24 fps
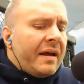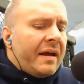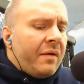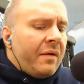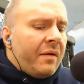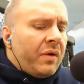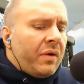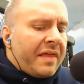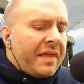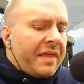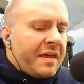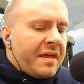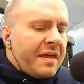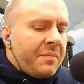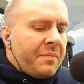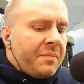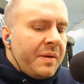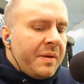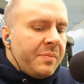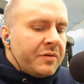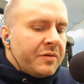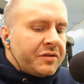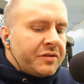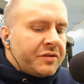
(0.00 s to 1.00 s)
what I think
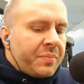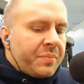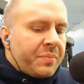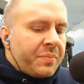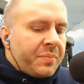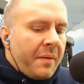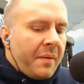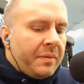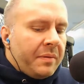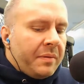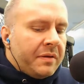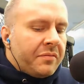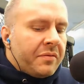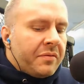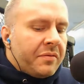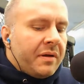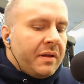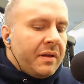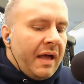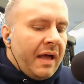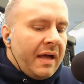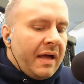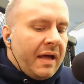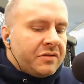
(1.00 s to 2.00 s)
people should probably
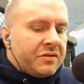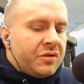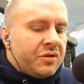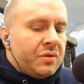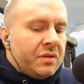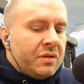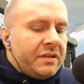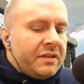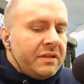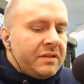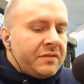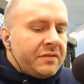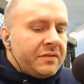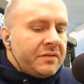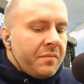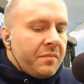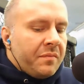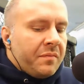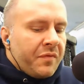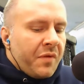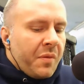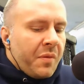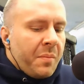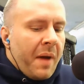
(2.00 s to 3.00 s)
realize too, at least from
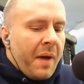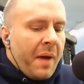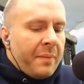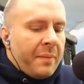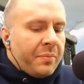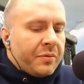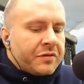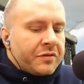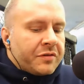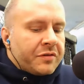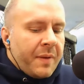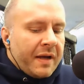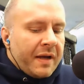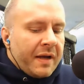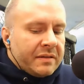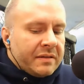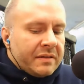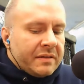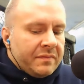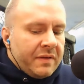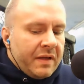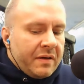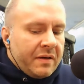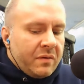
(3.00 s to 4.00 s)
my
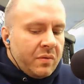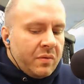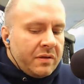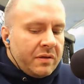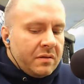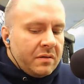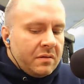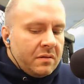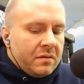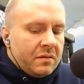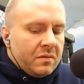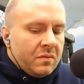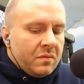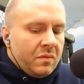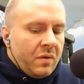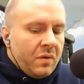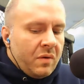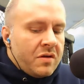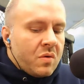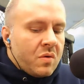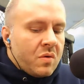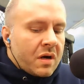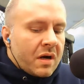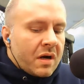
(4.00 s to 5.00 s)
perspective, like when
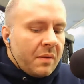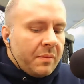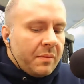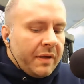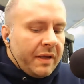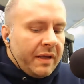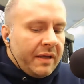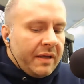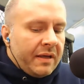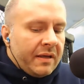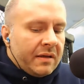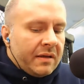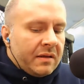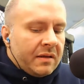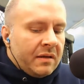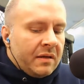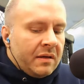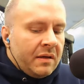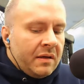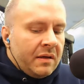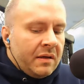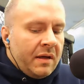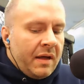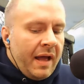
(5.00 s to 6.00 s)
you were coming in,
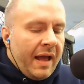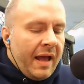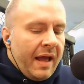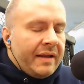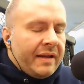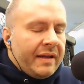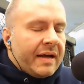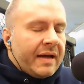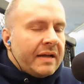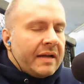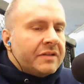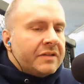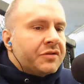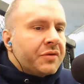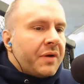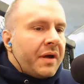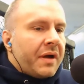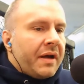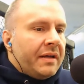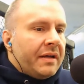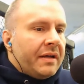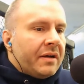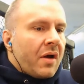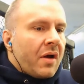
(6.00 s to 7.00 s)
any kind of
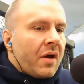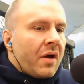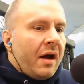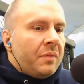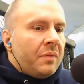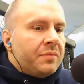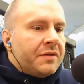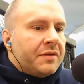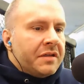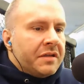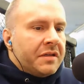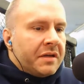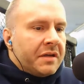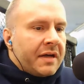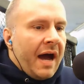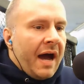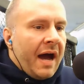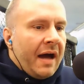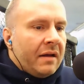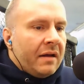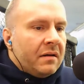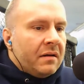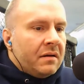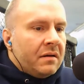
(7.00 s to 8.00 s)
training or help that you
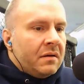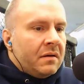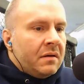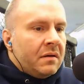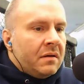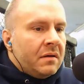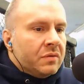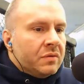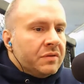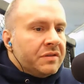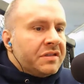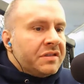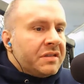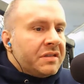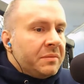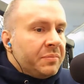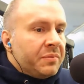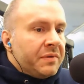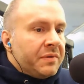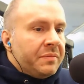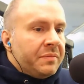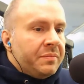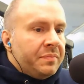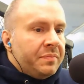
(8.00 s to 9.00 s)
got was
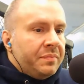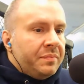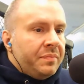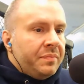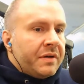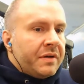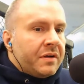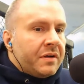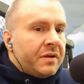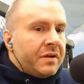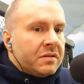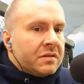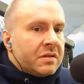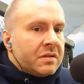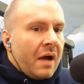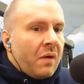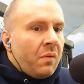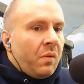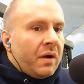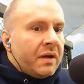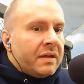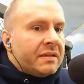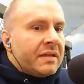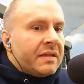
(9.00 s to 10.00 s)
simply because I
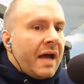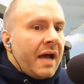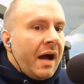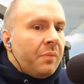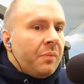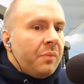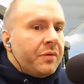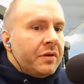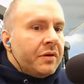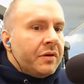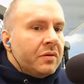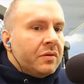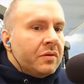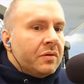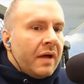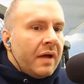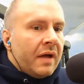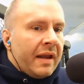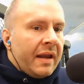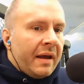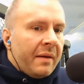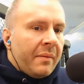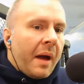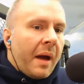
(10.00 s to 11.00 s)
wanted to help you.
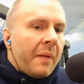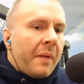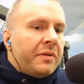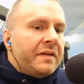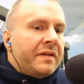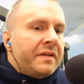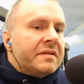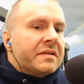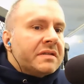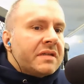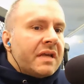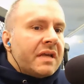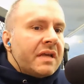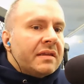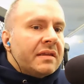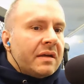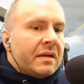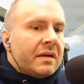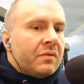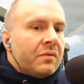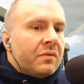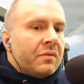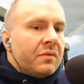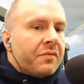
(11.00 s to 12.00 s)
And I believe the same
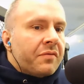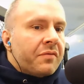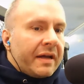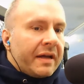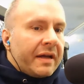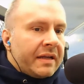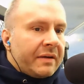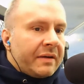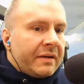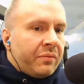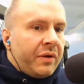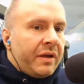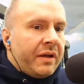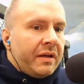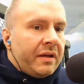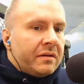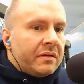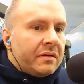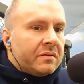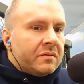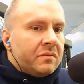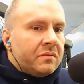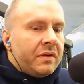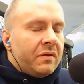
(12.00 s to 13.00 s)
thing with Rick. Like we
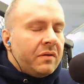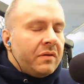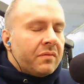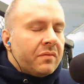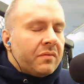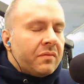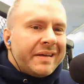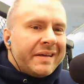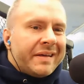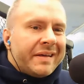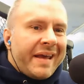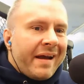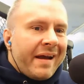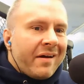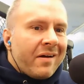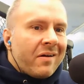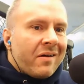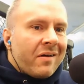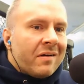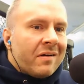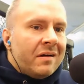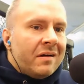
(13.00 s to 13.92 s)
don't really care.